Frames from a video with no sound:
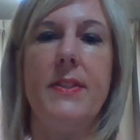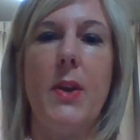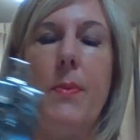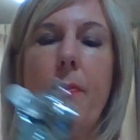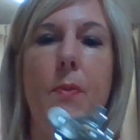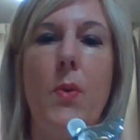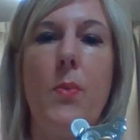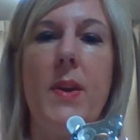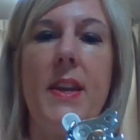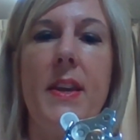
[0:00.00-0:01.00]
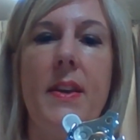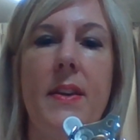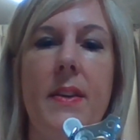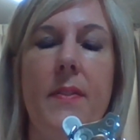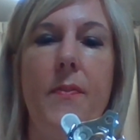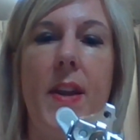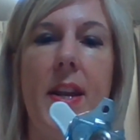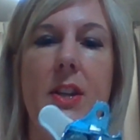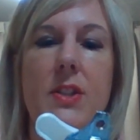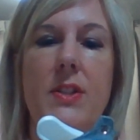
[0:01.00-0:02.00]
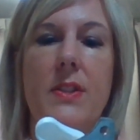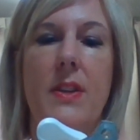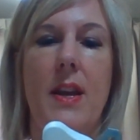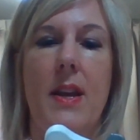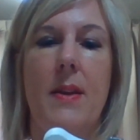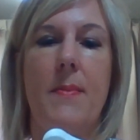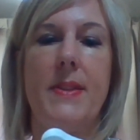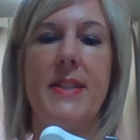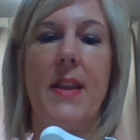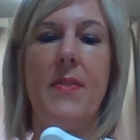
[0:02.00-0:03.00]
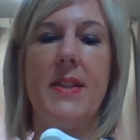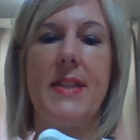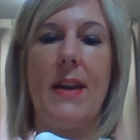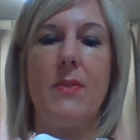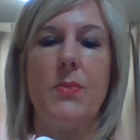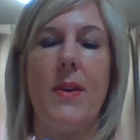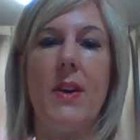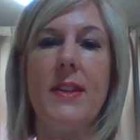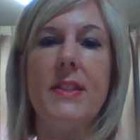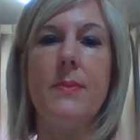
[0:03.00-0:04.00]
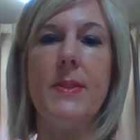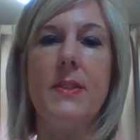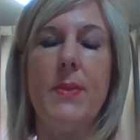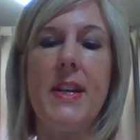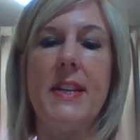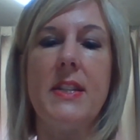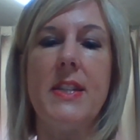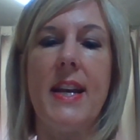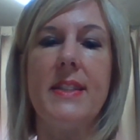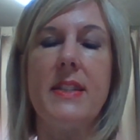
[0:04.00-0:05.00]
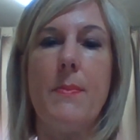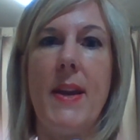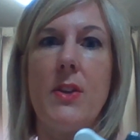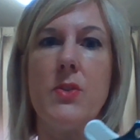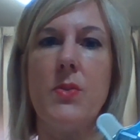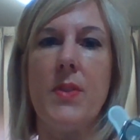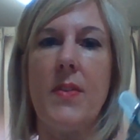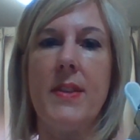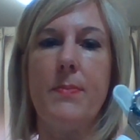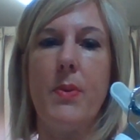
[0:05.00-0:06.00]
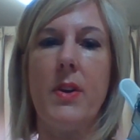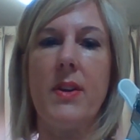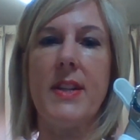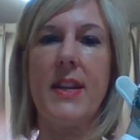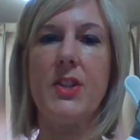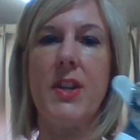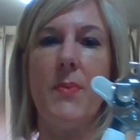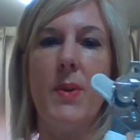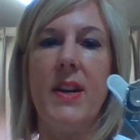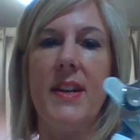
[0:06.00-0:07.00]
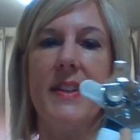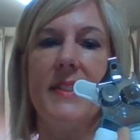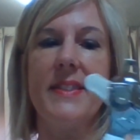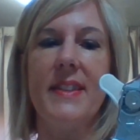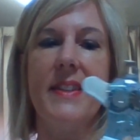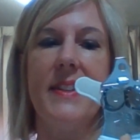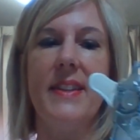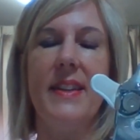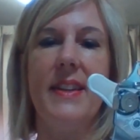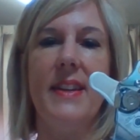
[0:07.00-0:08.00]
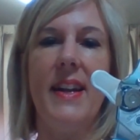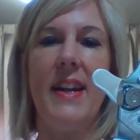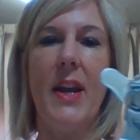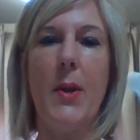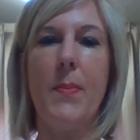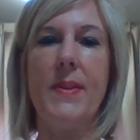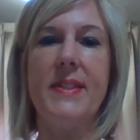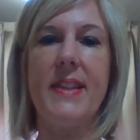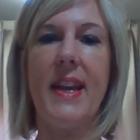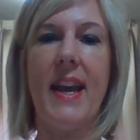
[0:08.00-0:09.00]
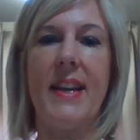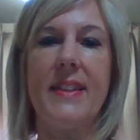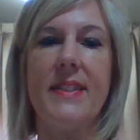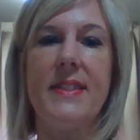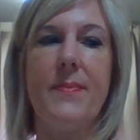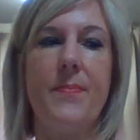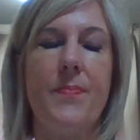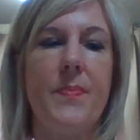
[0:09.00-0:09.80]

So before we finish and send this out to our customers, we need to test to make sure that this product actually works and it opens the cans.